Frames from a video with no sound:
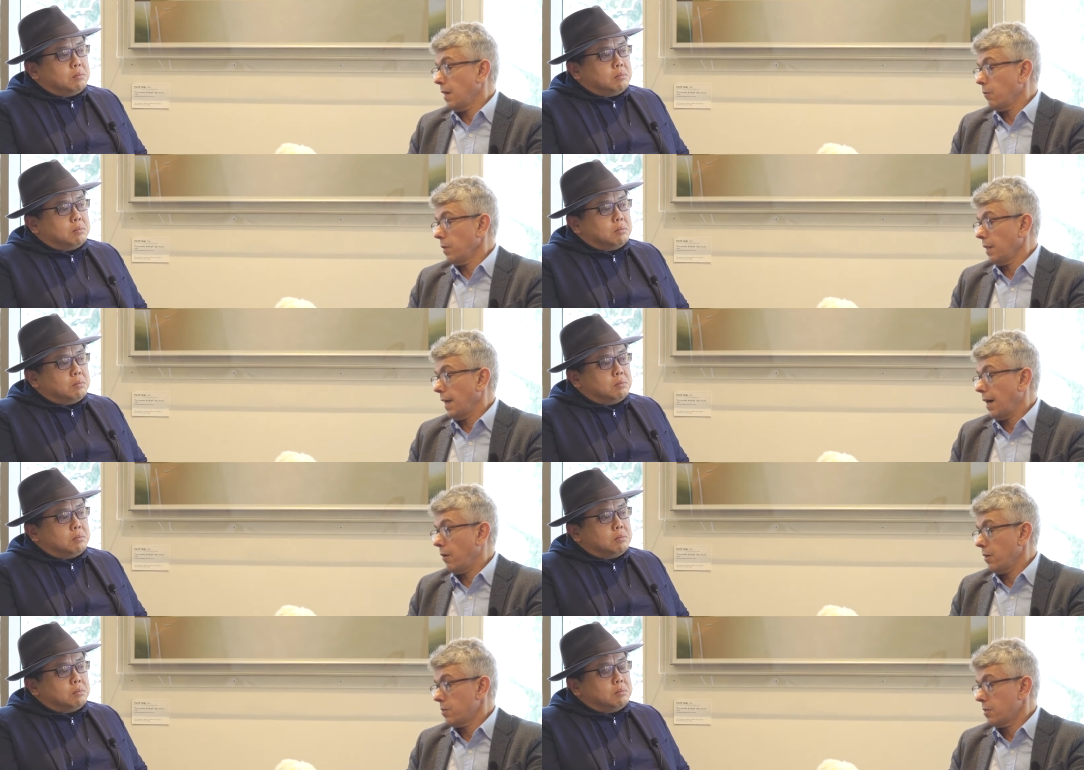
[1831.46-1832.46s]
Speaker 1: that will
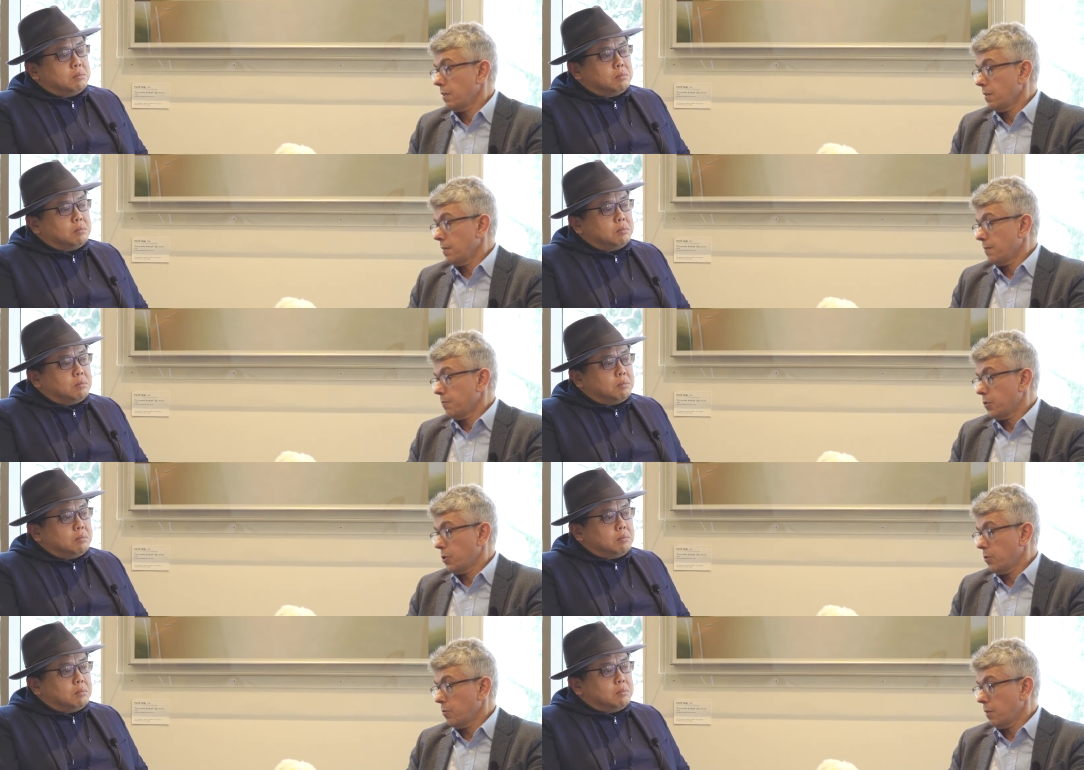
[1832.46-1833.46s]
allow us
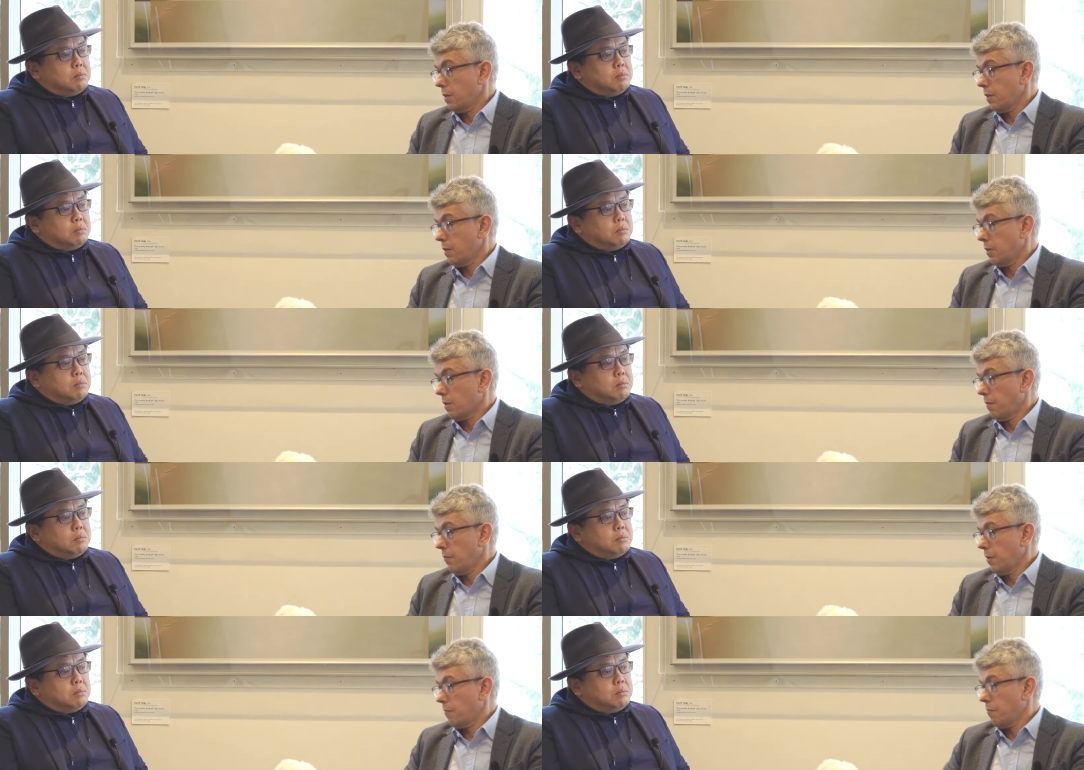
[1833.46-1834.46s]
to uh, you know,
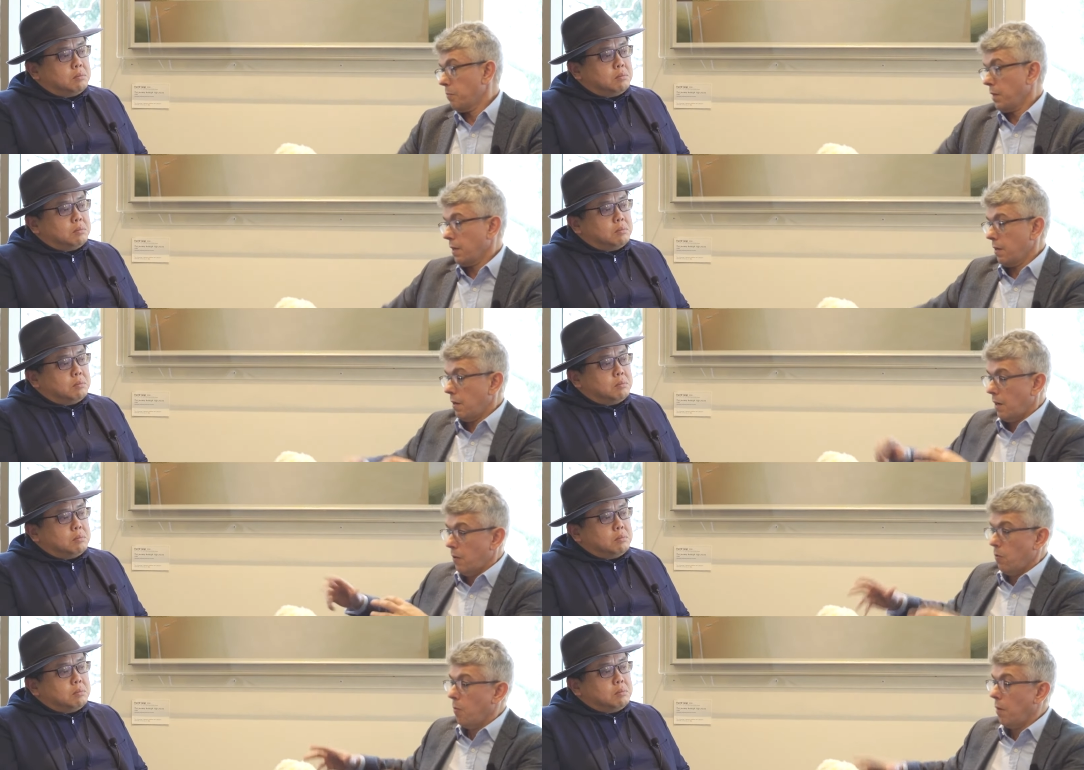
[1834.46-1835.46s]
convert from being an
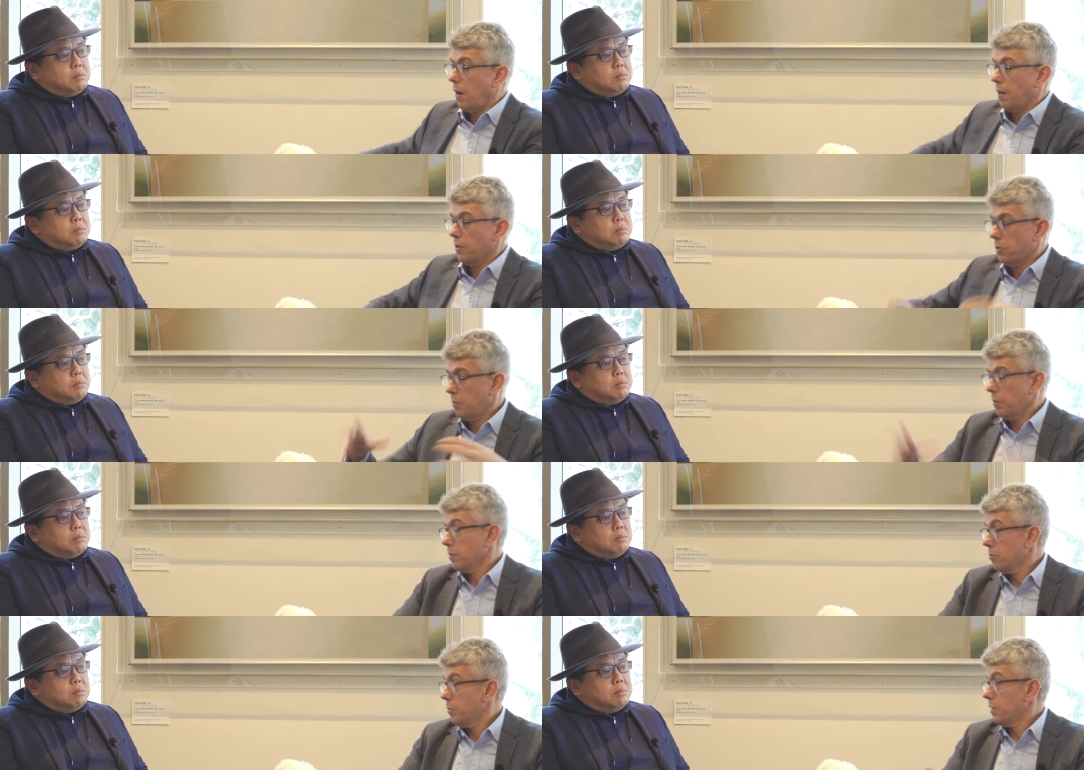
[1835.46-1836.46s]
iron ore miner to be,
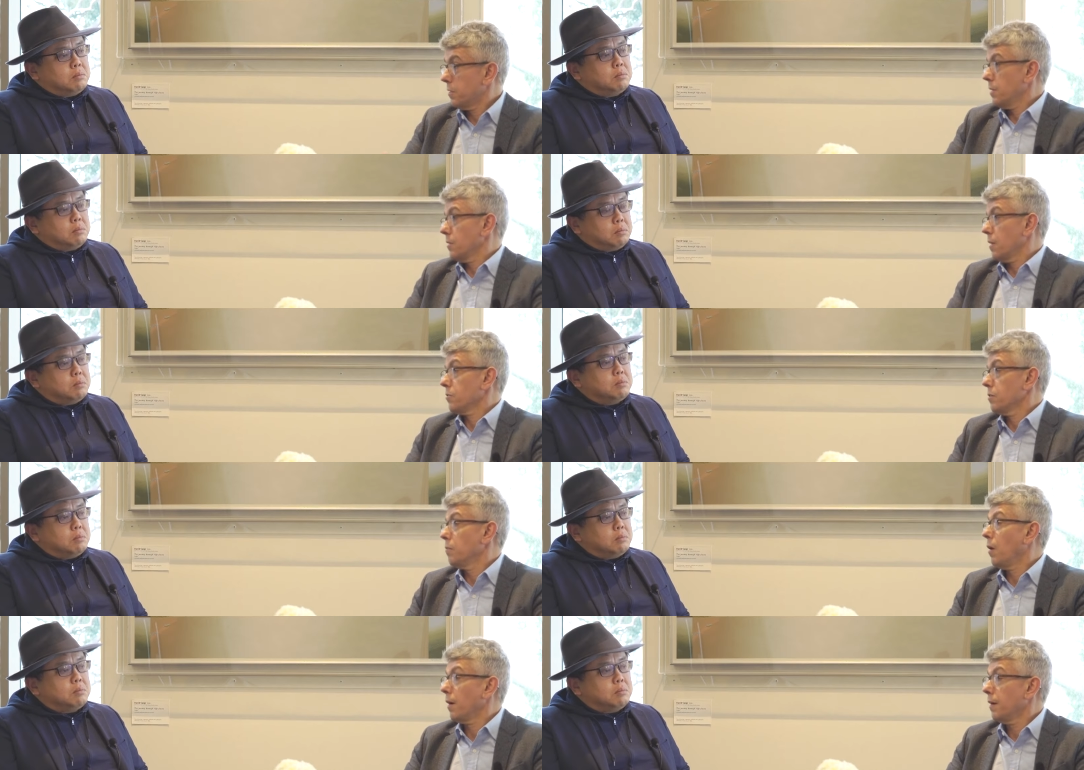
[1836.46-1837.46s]
to be a tin tungsten
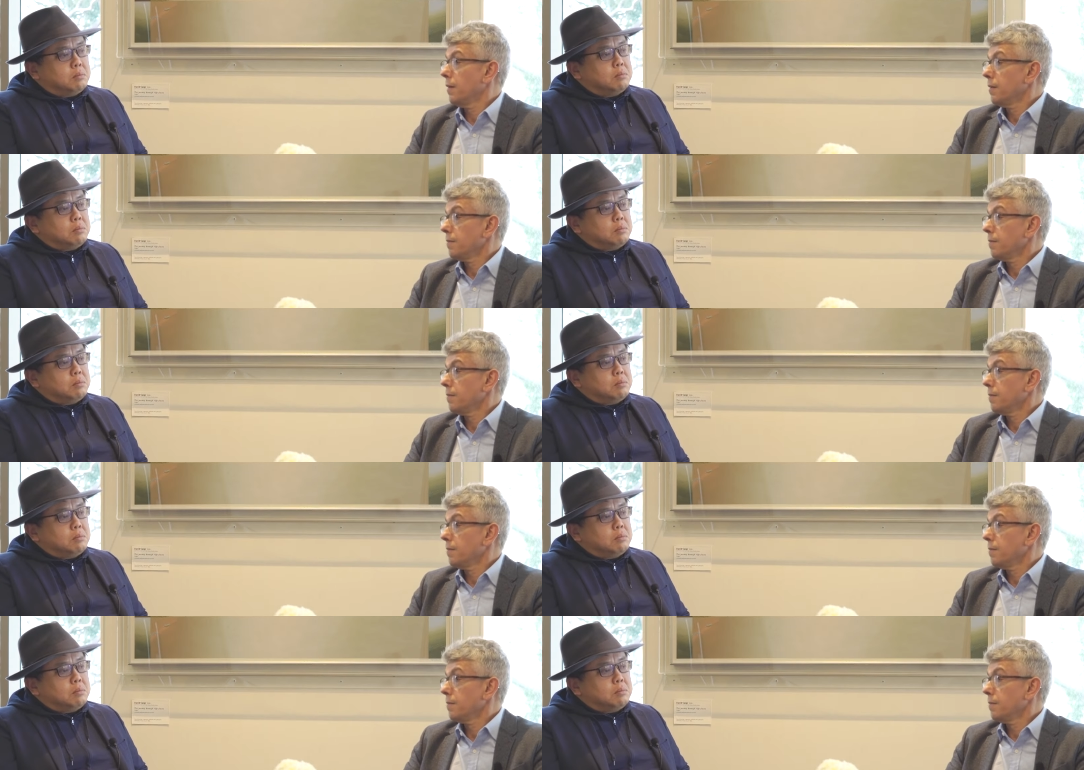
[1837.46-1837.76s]
miner.